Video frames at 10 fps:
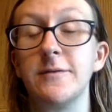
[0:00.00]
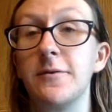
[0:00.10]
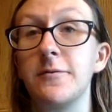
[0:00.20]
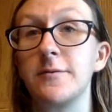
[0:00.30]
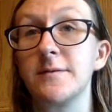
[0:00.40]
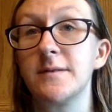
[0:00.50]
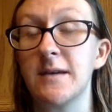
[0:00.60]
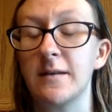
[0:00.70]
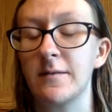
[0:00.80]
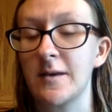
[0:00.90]
no
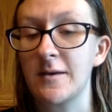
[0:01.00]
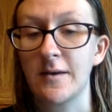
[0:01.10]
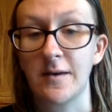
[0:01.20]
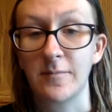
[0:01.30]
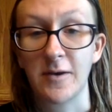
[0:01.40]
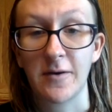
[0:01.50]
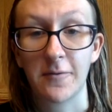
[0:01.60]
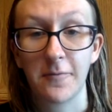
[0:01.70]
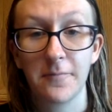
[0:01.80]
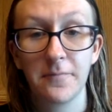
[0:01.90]
Stan Lee
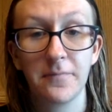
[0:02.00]
cameo.